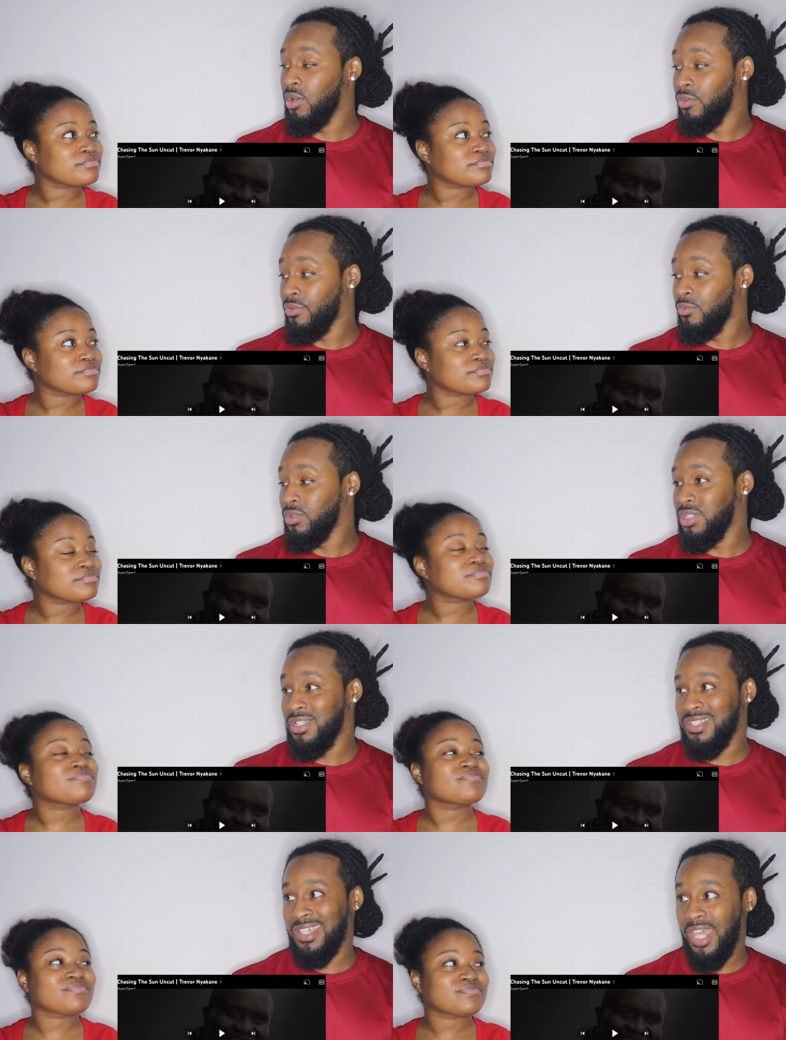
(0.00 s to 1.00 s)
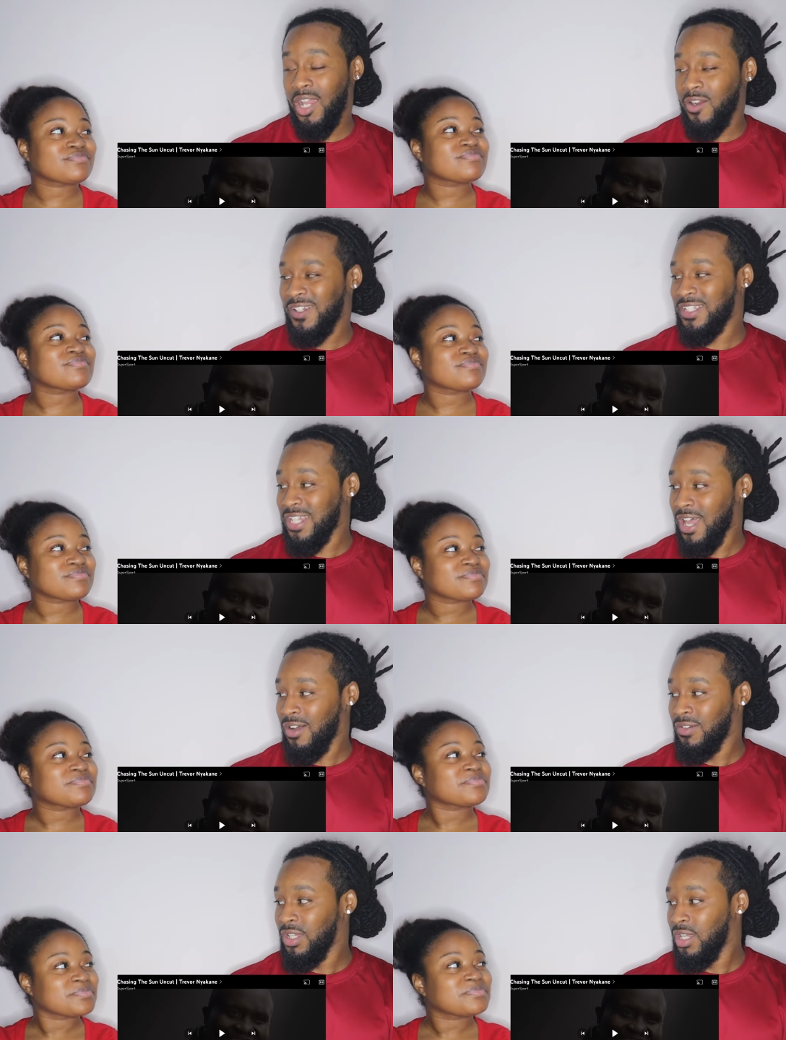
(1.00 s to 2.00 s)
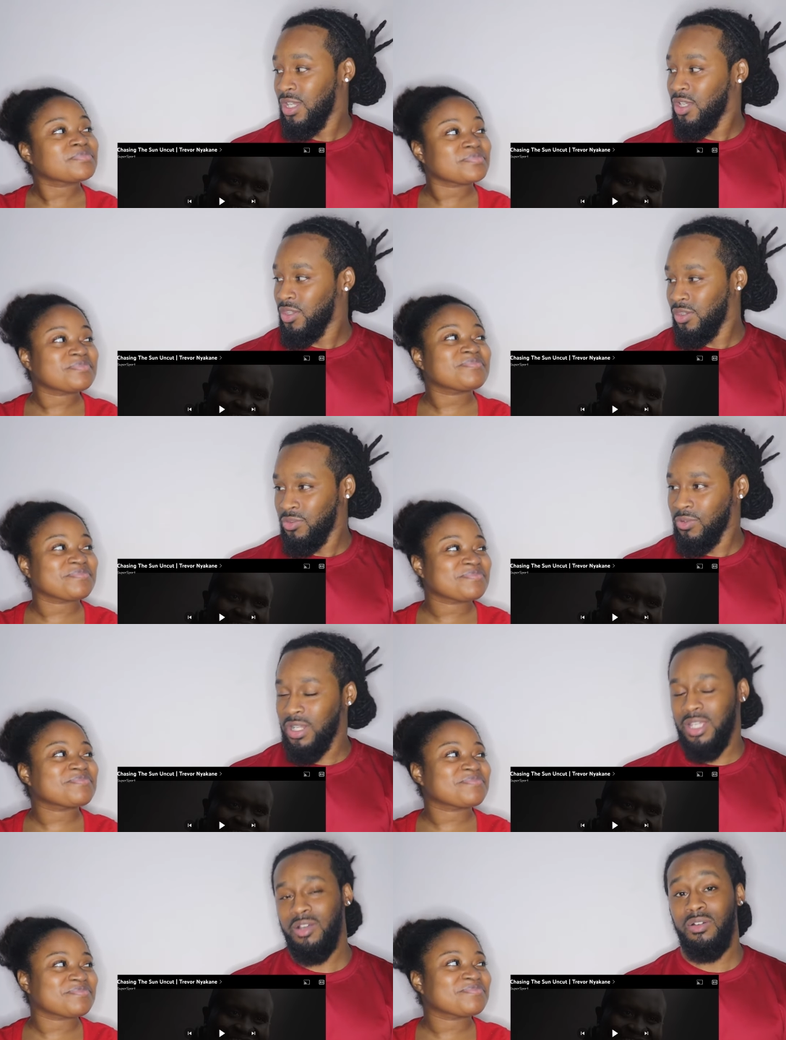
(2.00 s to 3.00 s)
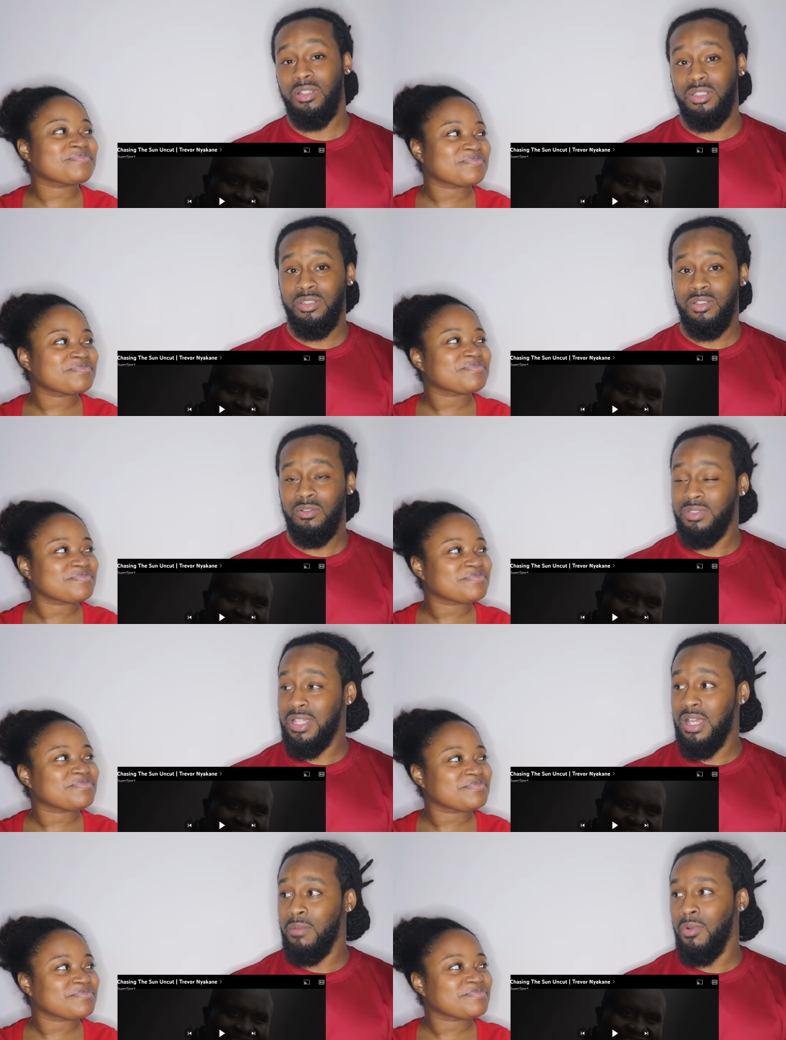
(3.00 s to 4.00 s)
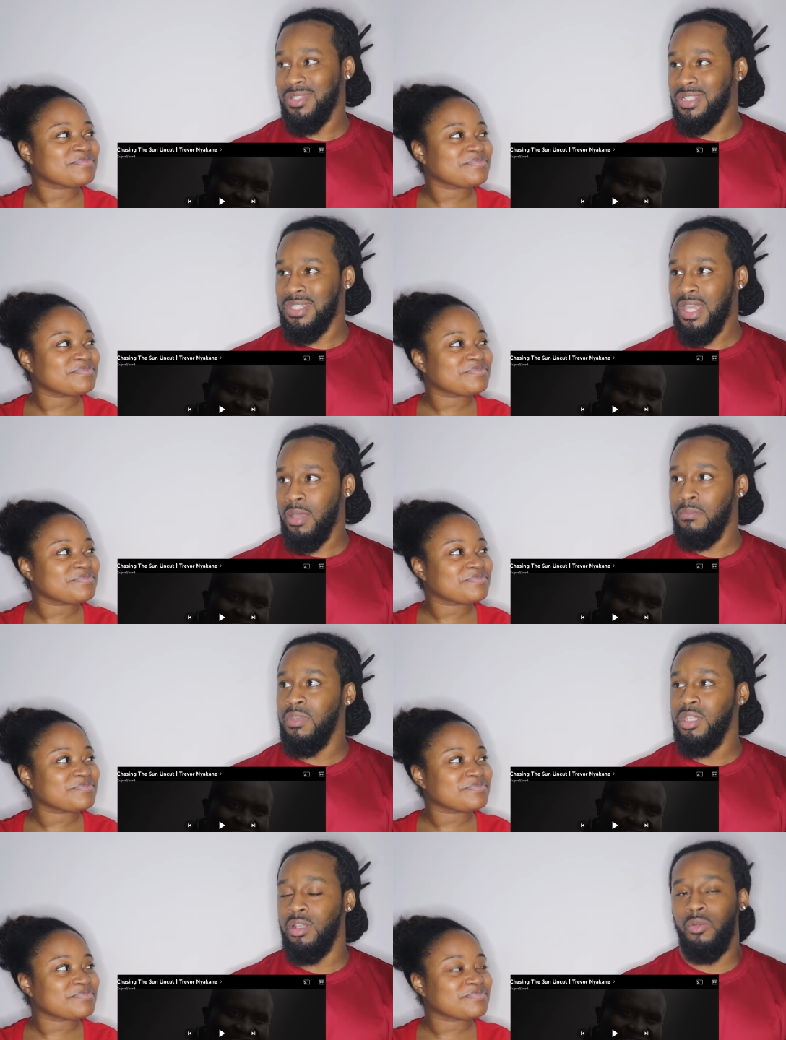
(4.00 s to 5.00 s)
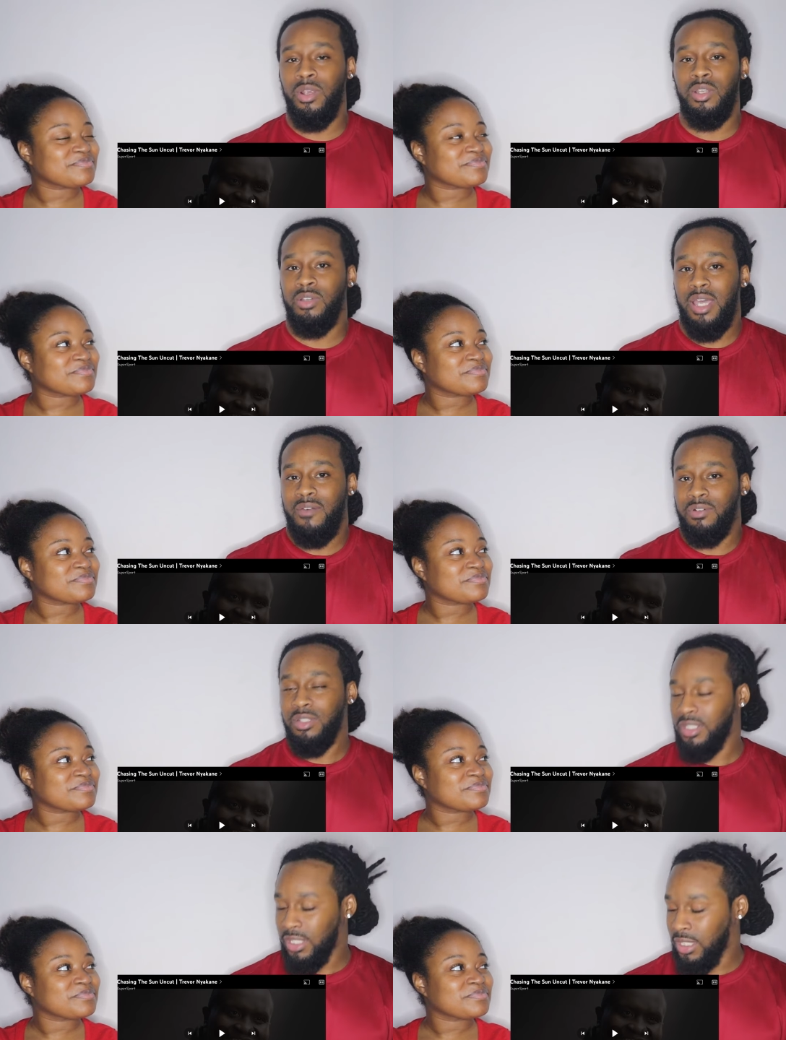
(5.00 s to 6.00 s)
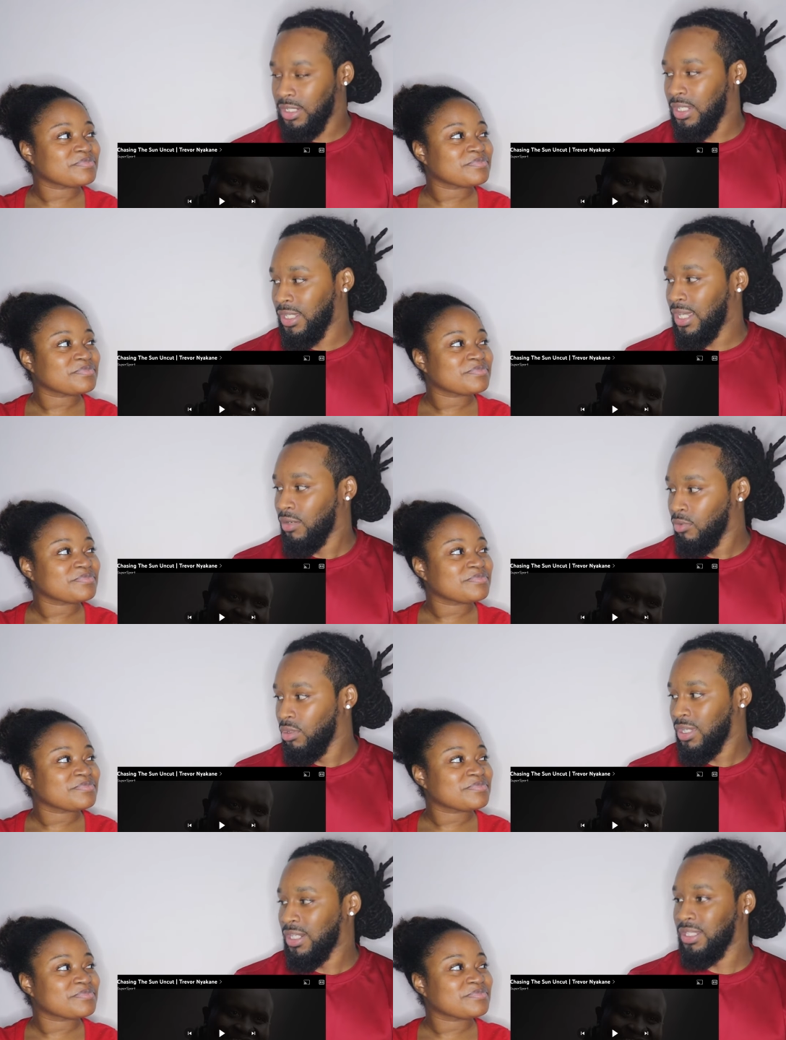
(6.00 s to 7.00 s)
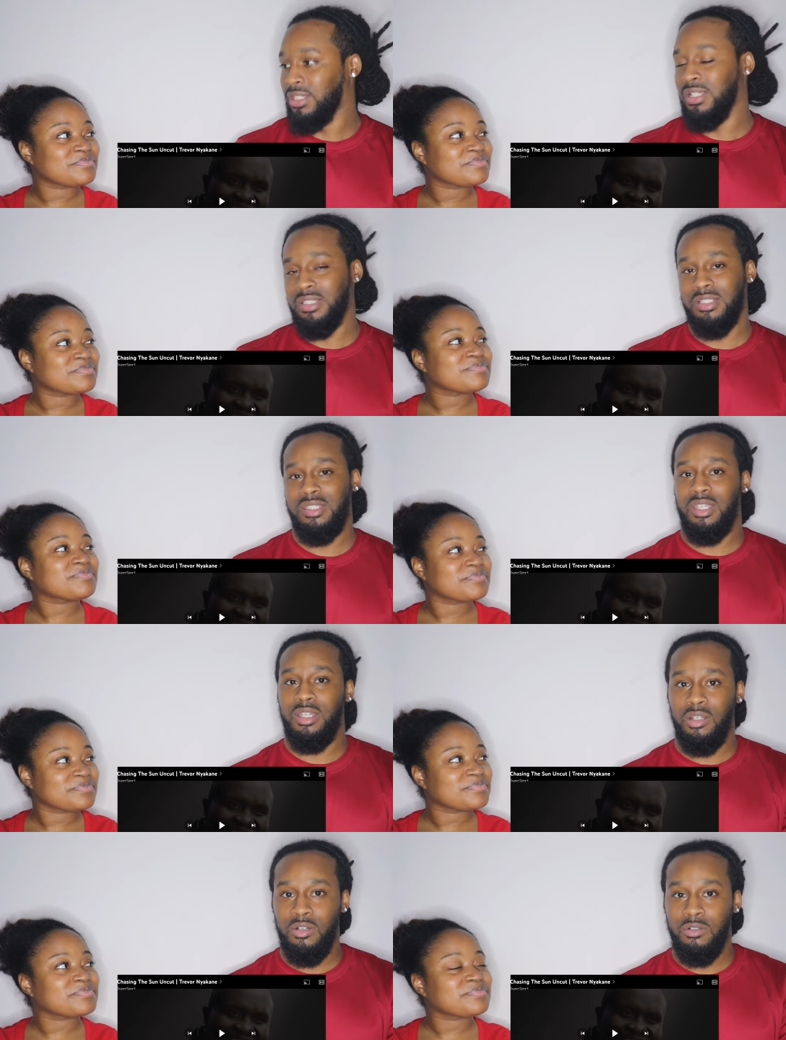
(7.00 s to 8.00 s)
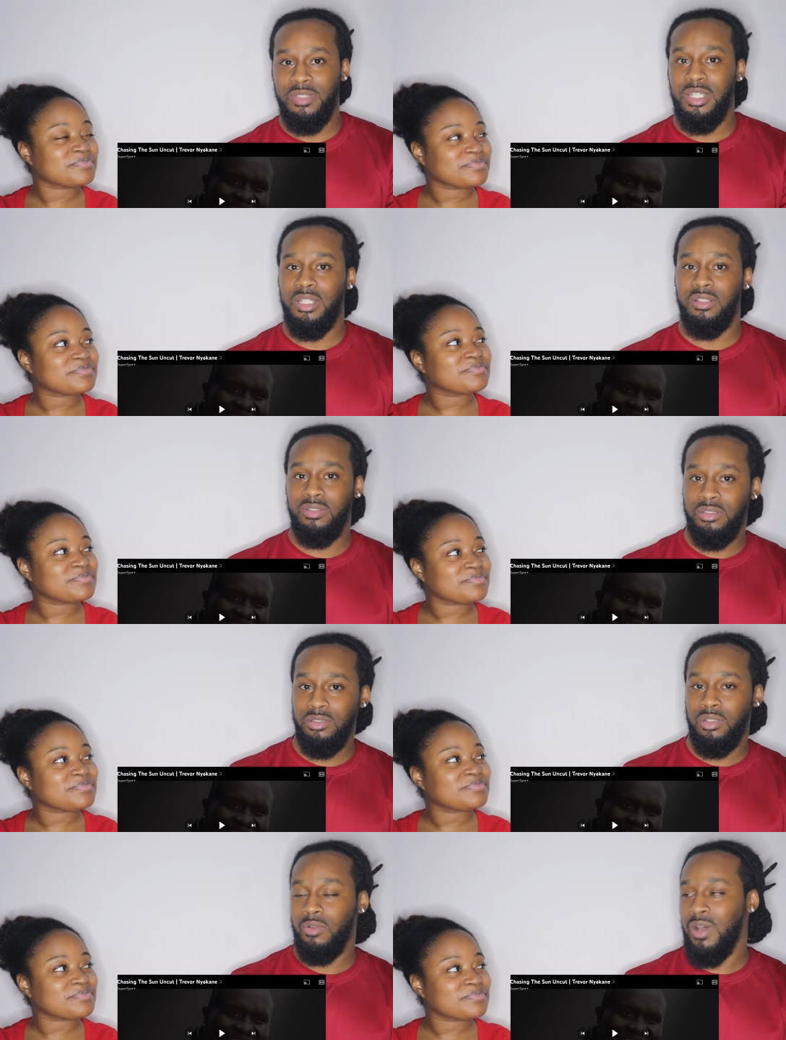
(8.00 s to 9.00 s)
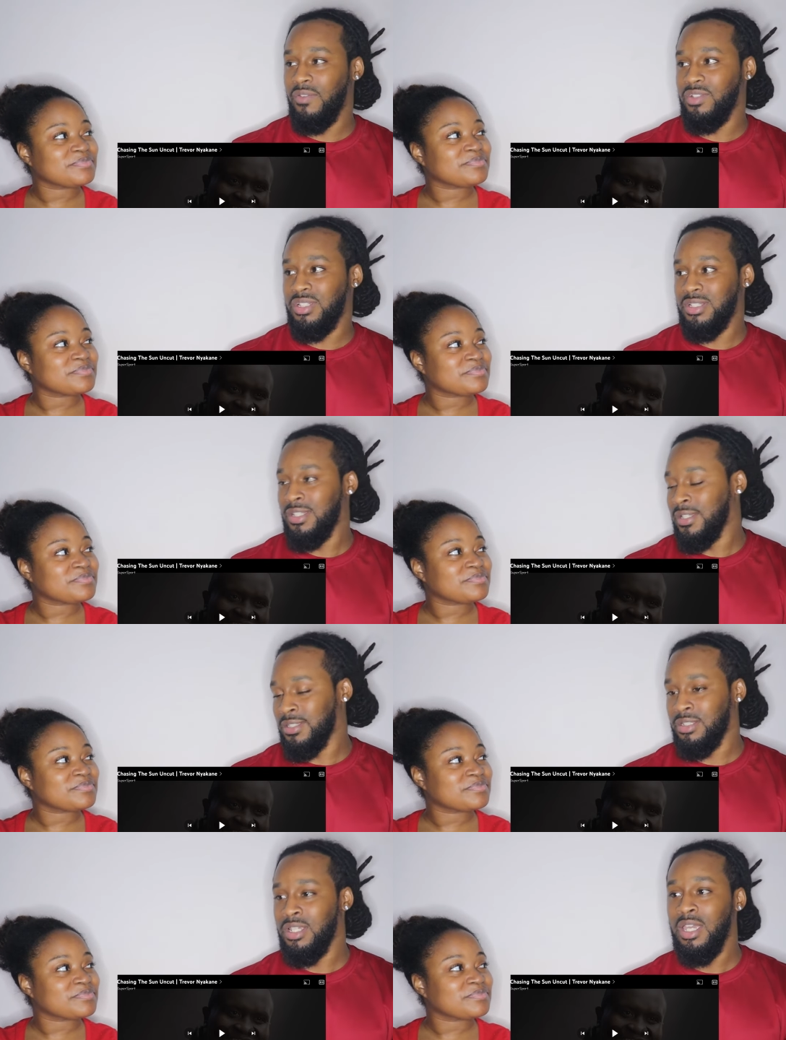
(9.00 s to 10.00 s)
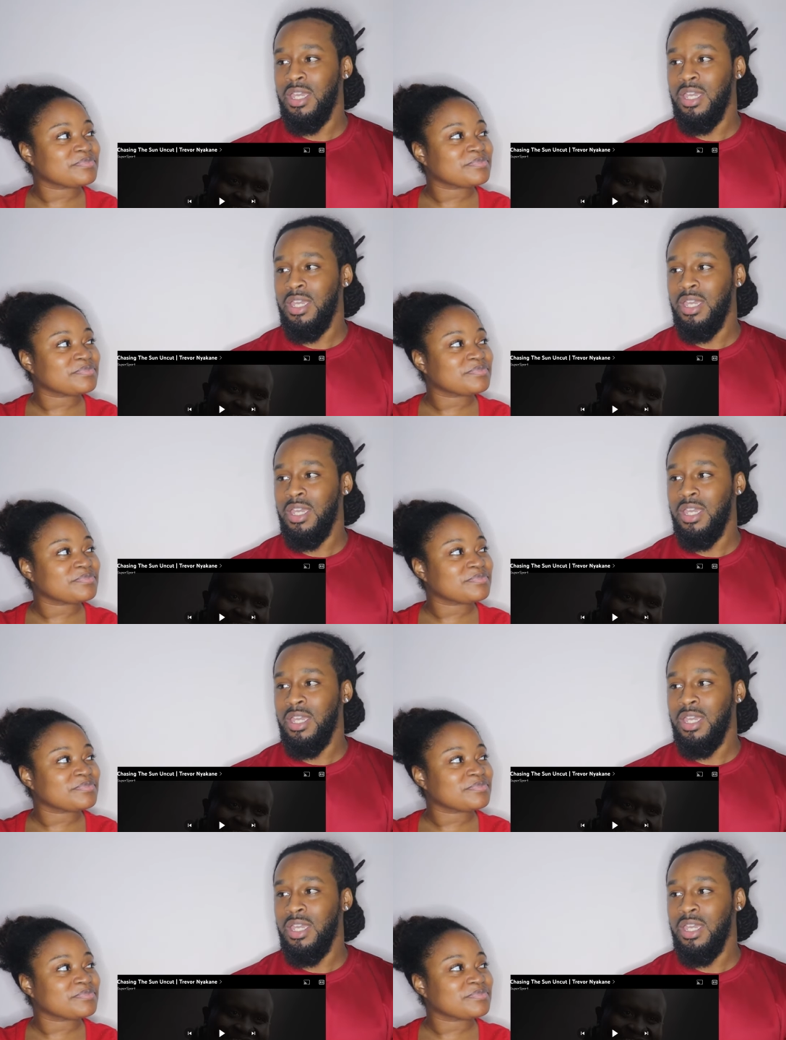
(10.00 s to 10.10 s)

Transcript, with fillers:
Speaker 1: go through when she gets to carry the child mm-hmm. throughout that whole you know time. Most of the time, men already don't have it on their head that they got to work, got to get things done, take care of the home, take care of the, you know the wife if she's nesting.